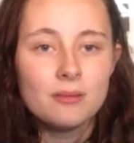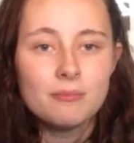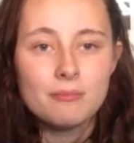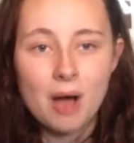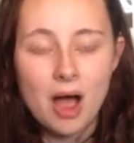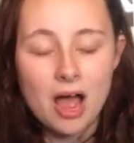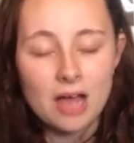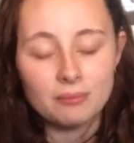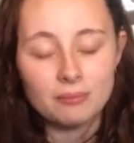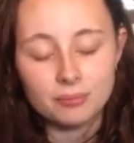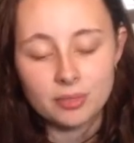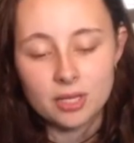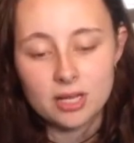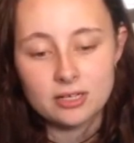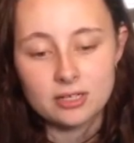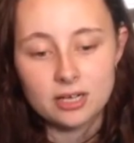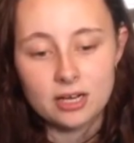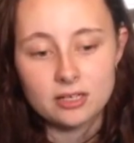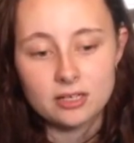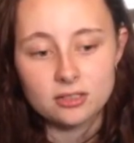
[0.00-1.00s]
Pine
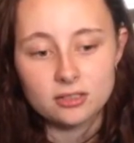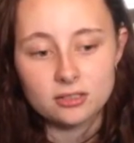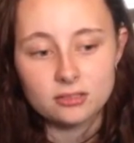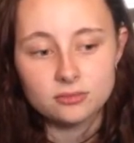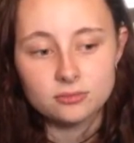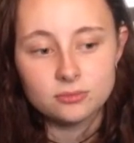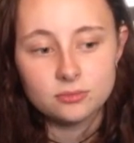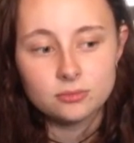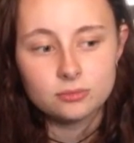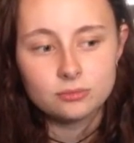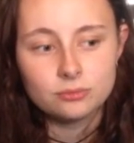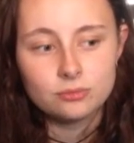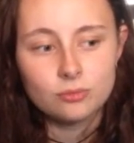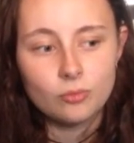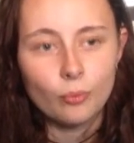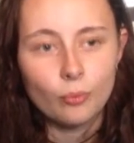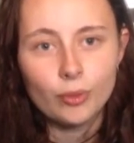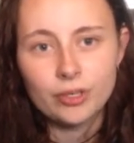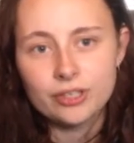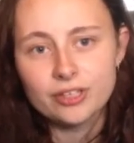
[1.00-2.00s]
Plantation,
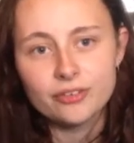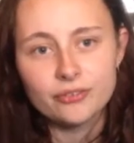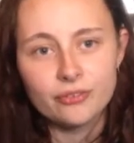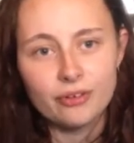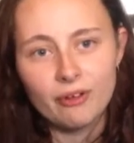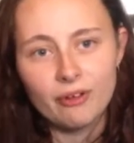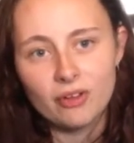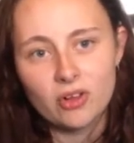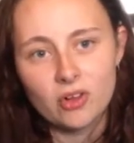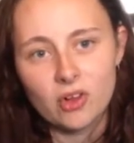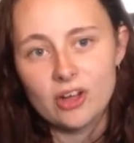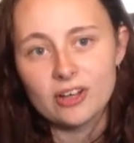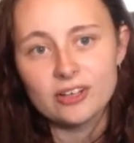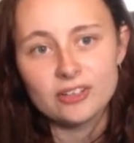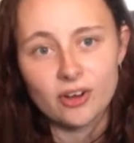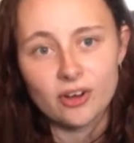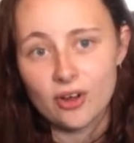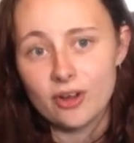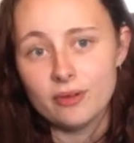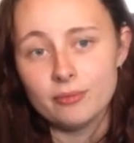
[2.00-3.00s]
which is real close
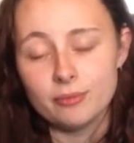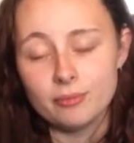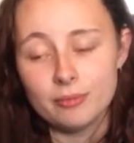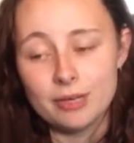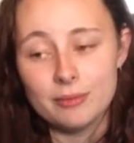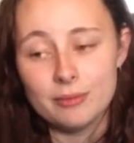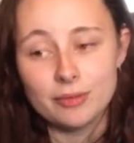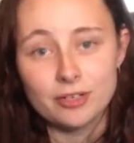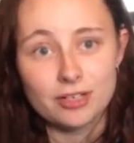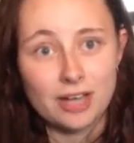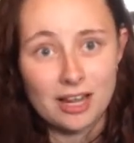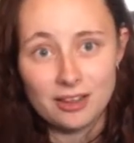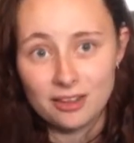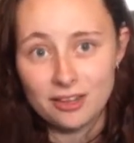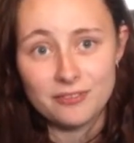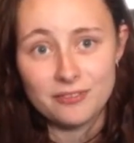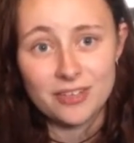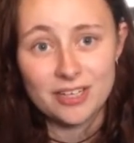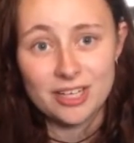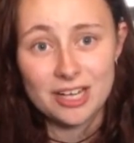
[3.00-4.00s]
to home for me because I
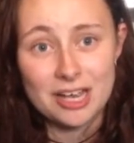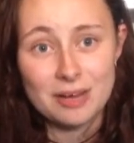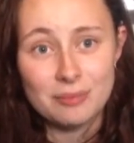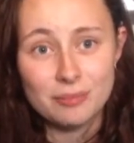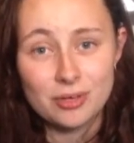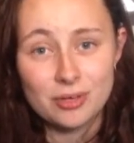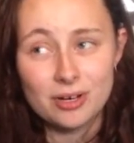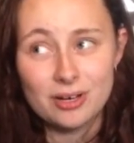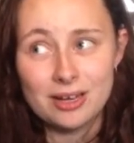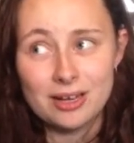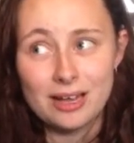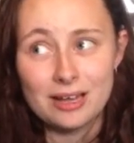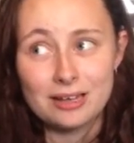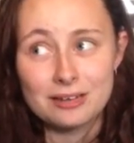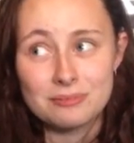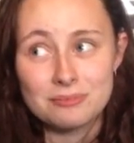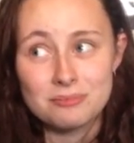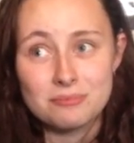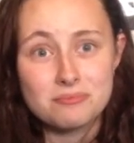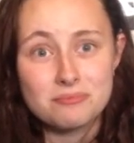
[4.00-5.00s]
live in Canberra
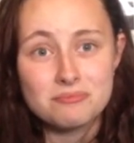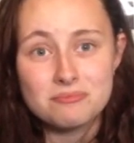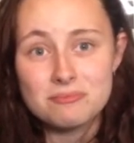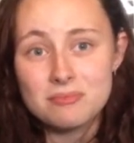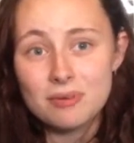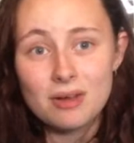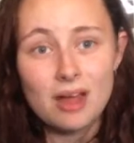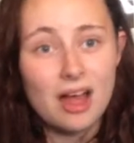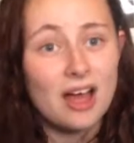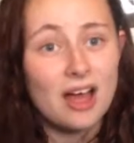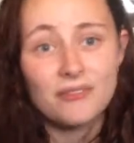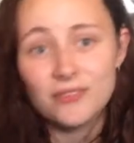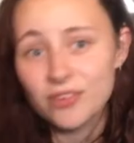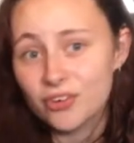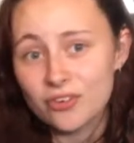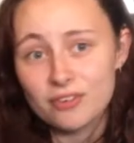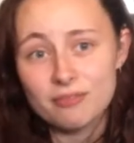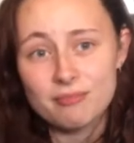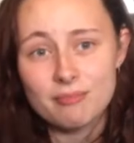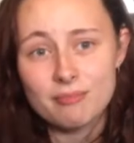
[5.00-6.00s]
and I've
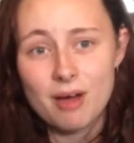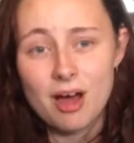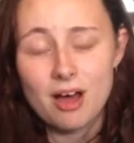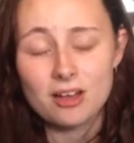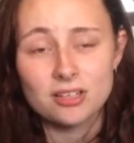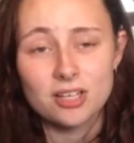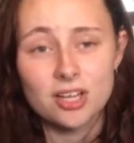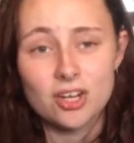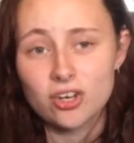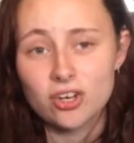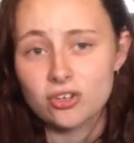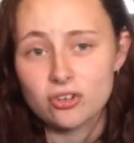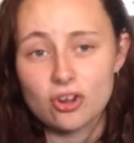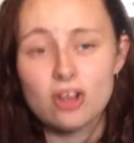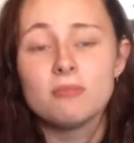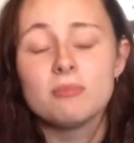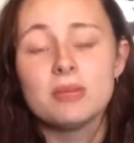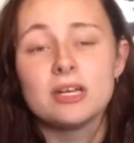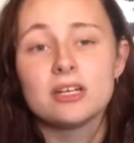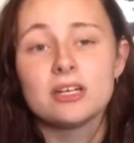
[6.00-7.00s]
driven past there
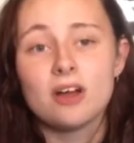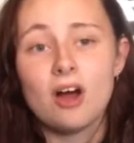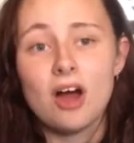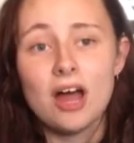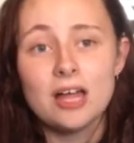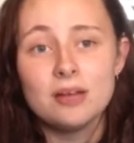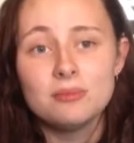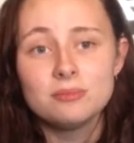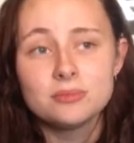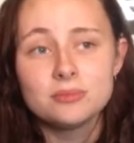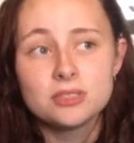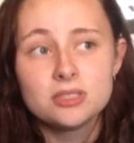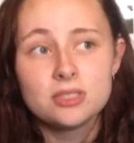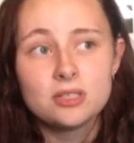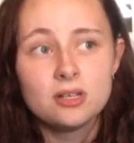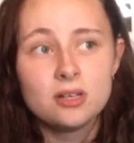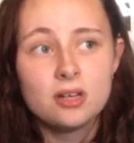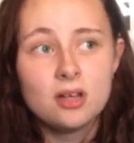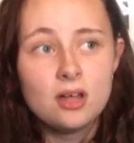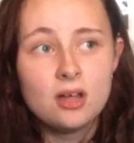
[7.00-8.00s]
so many times.
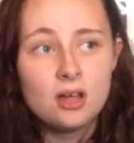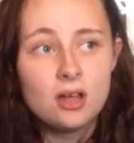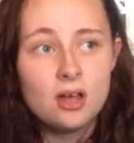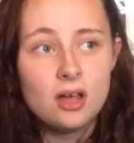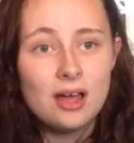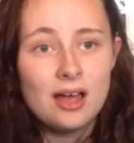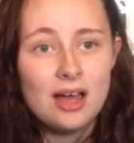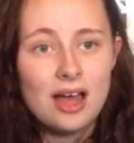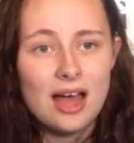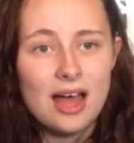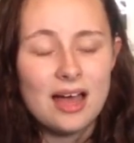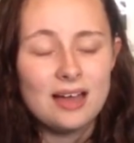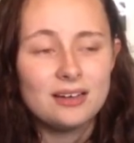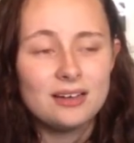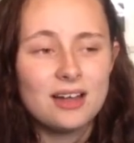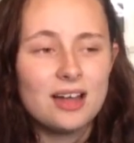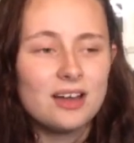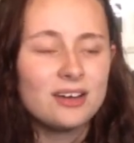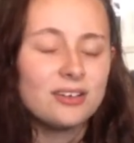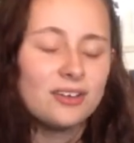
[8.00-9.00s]

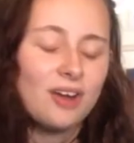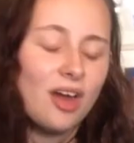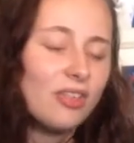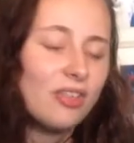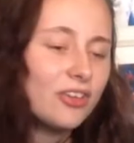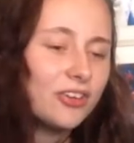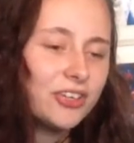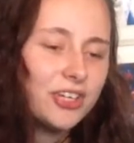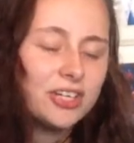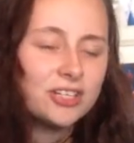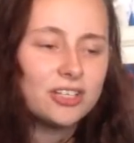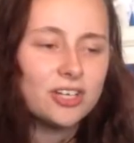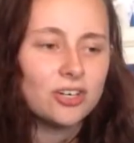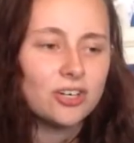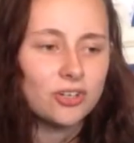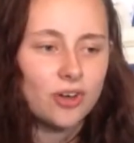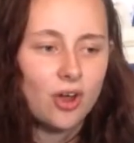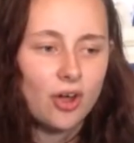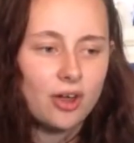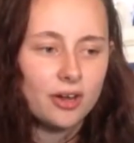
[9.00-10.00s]
And another thing to
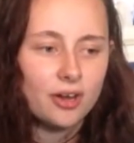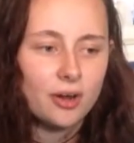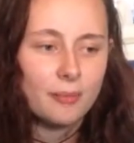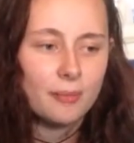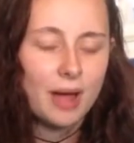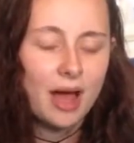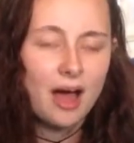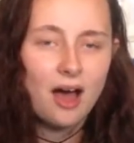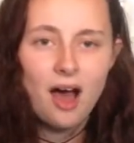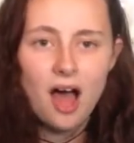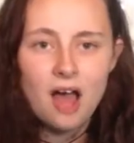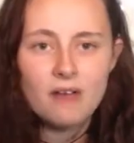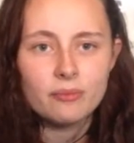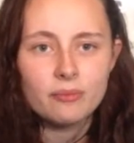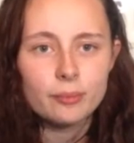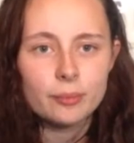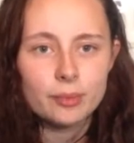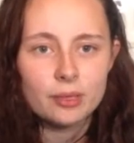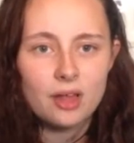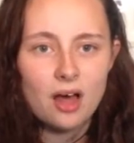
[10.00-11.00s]
note about Ivan
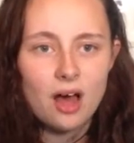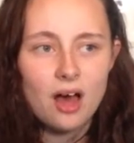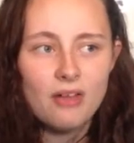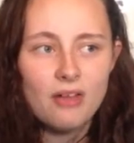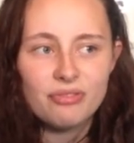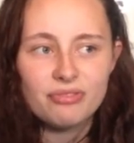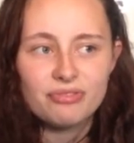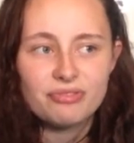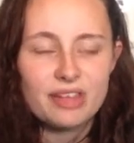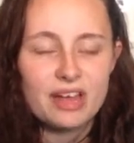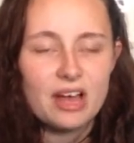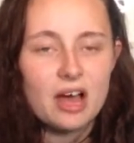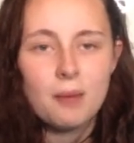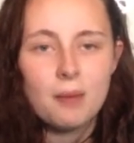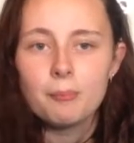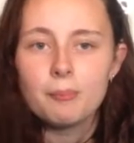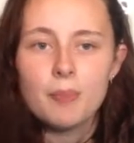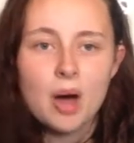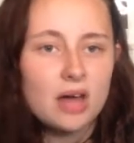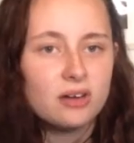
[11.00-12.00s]
Milat that I
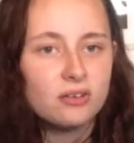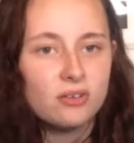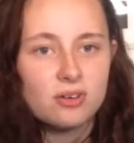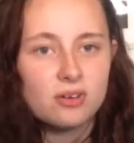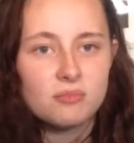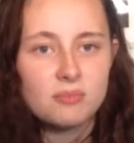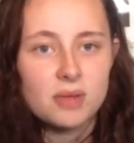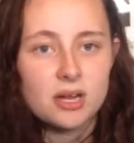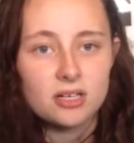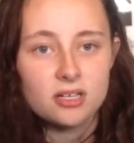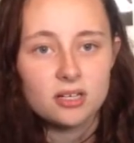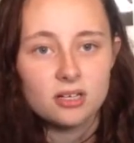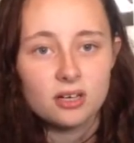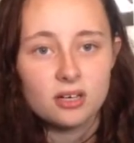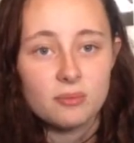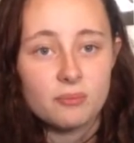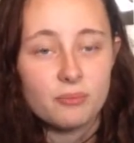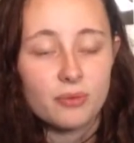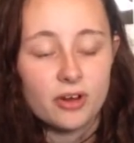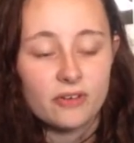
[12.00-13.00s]
might not have mentioned
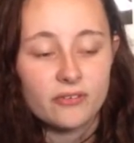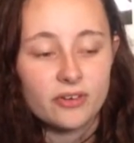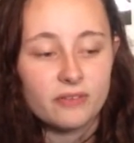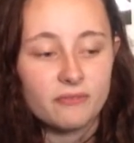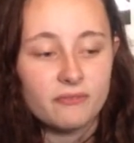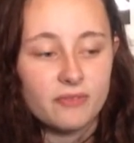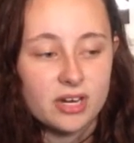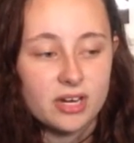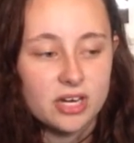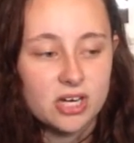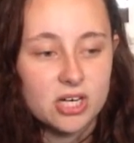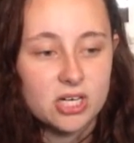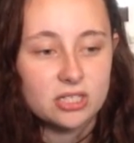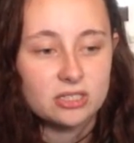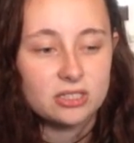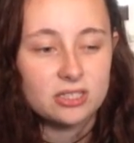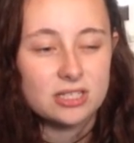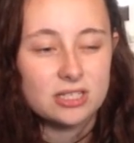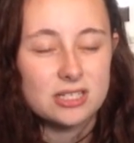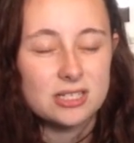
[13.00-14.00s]
in previous
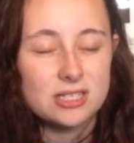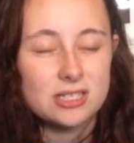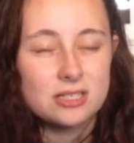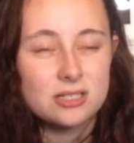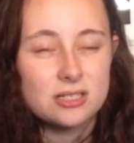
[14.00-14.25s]
videos is